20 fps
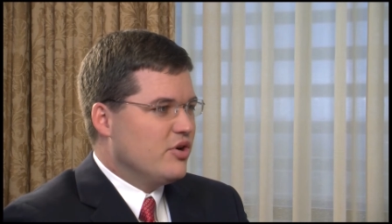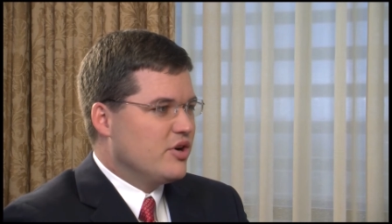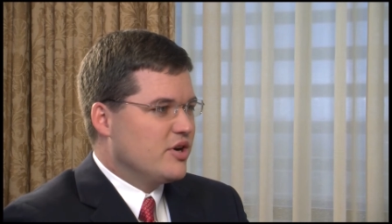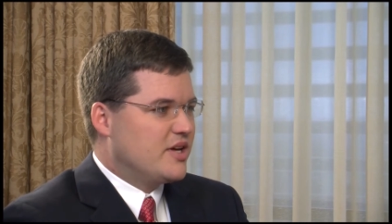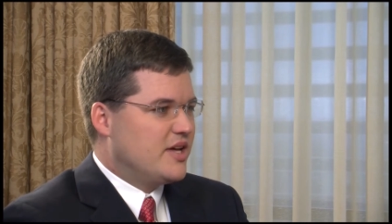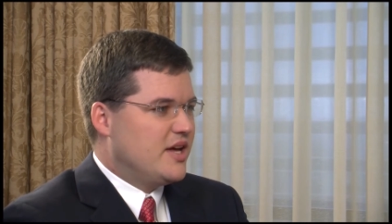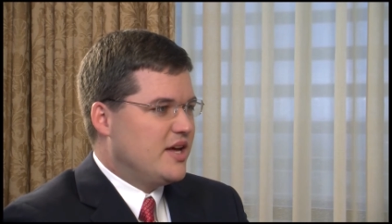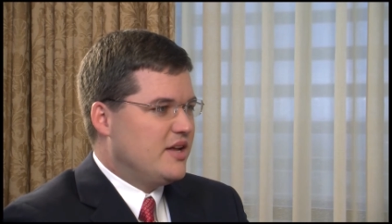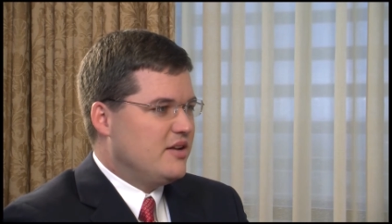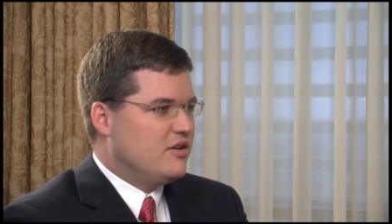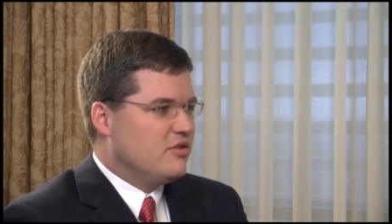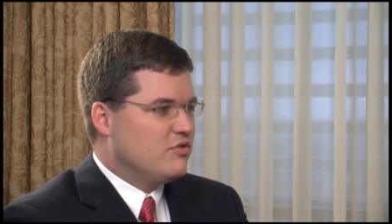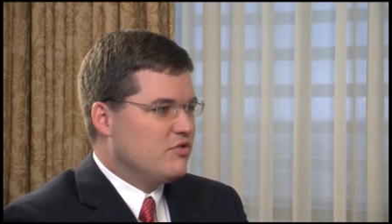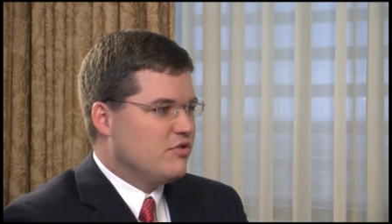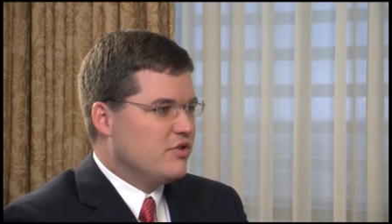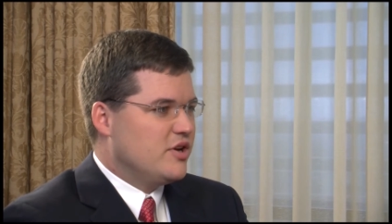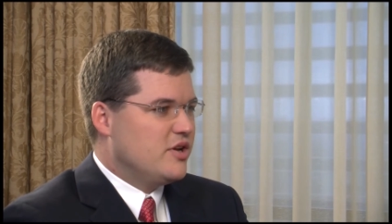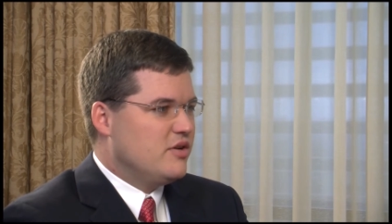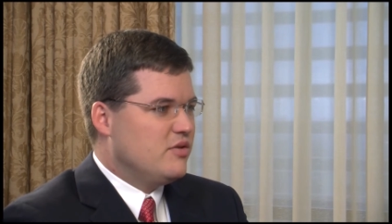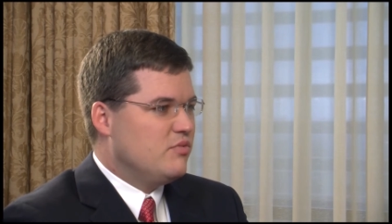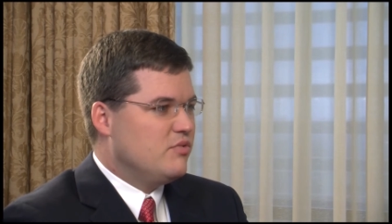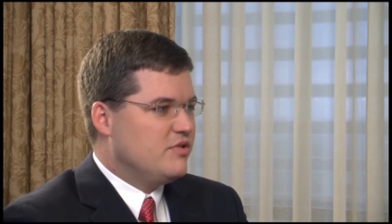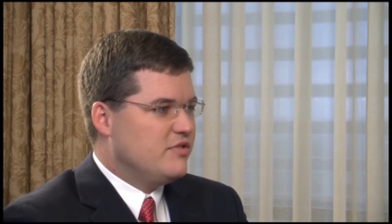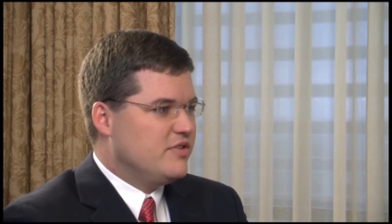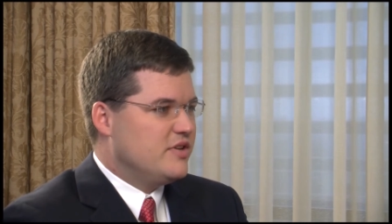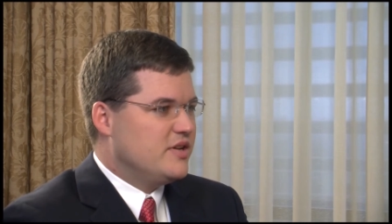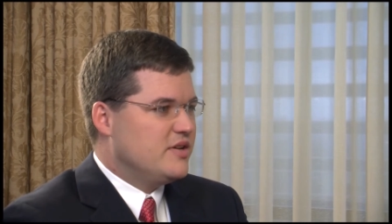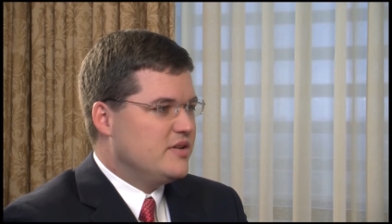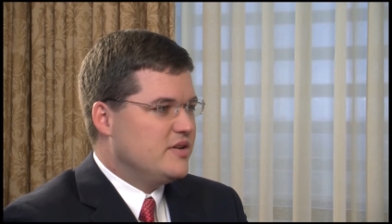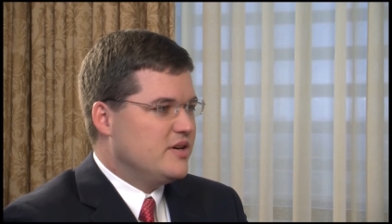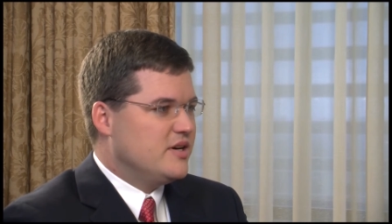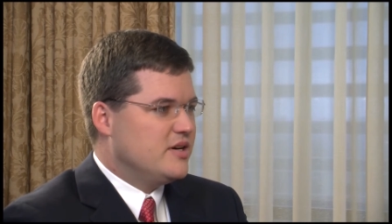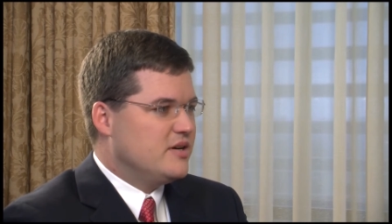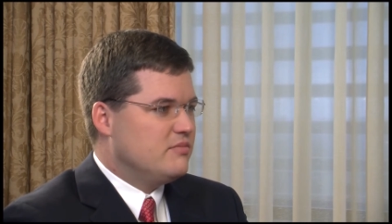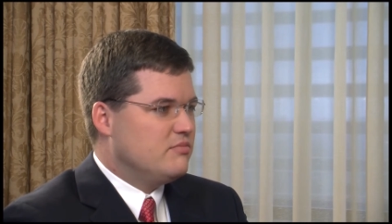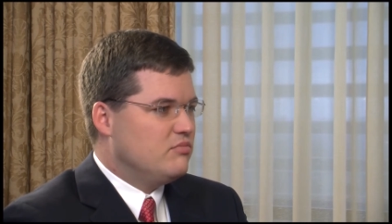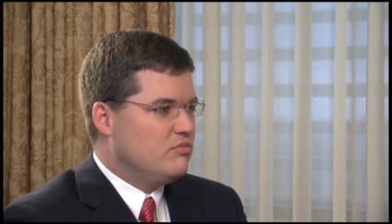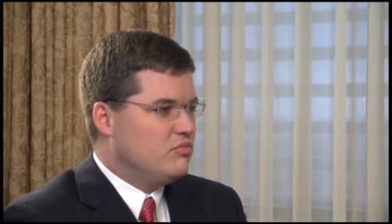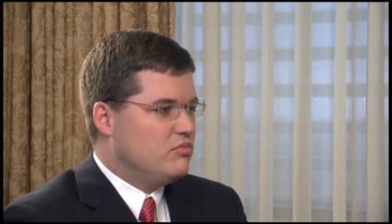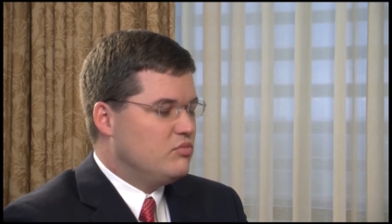Hurricane Katrina was in
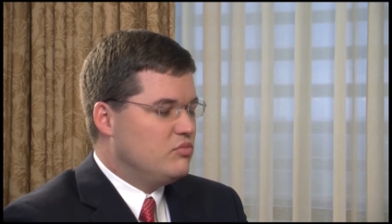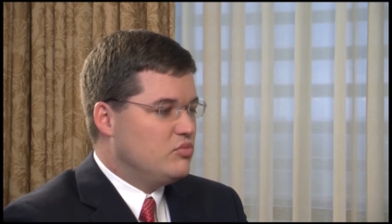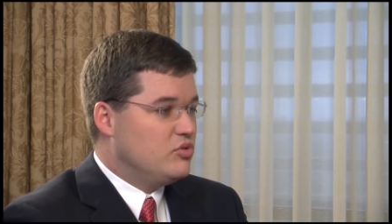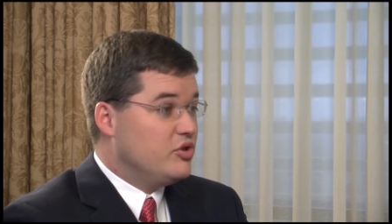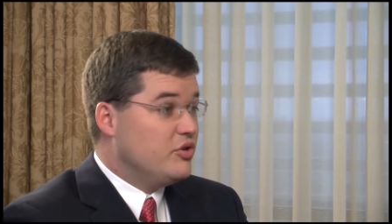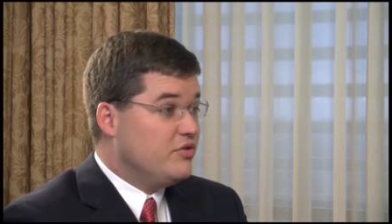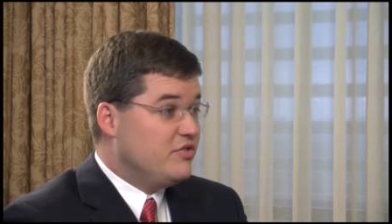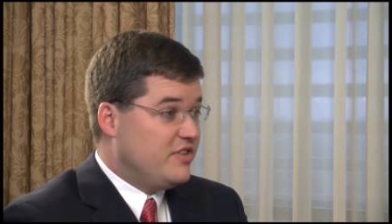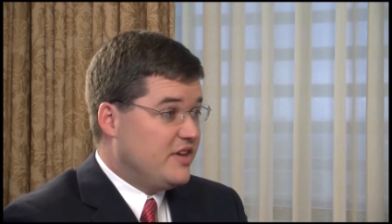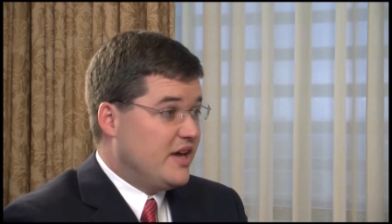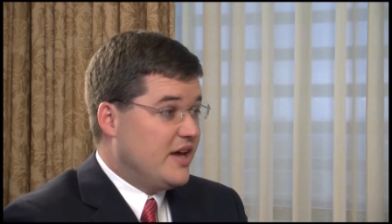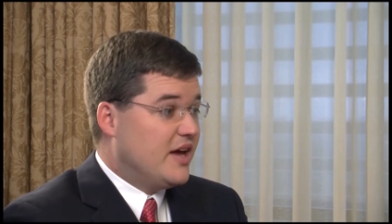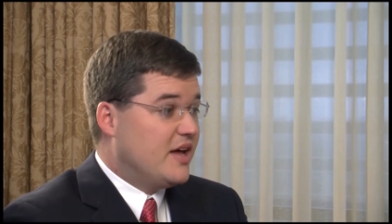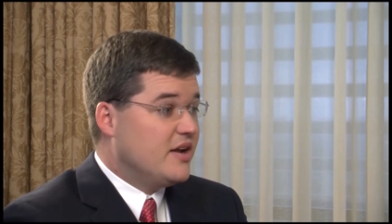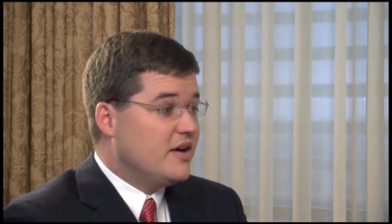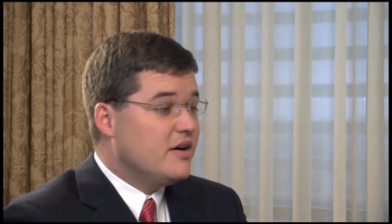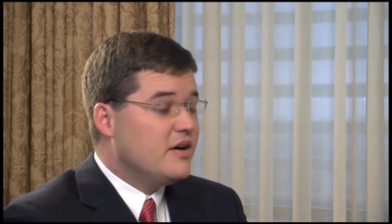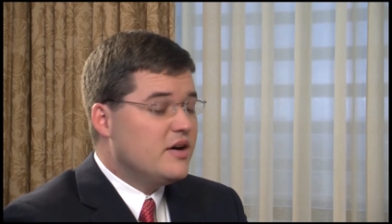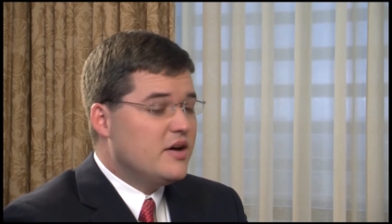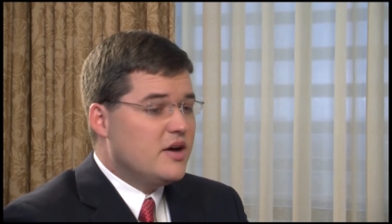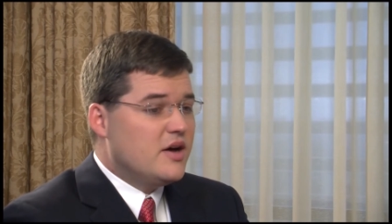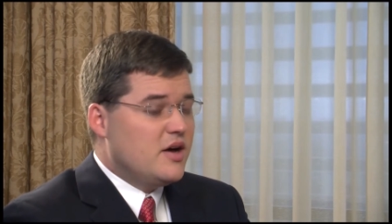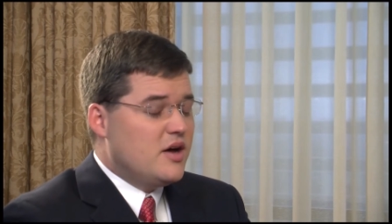um, Louisiana,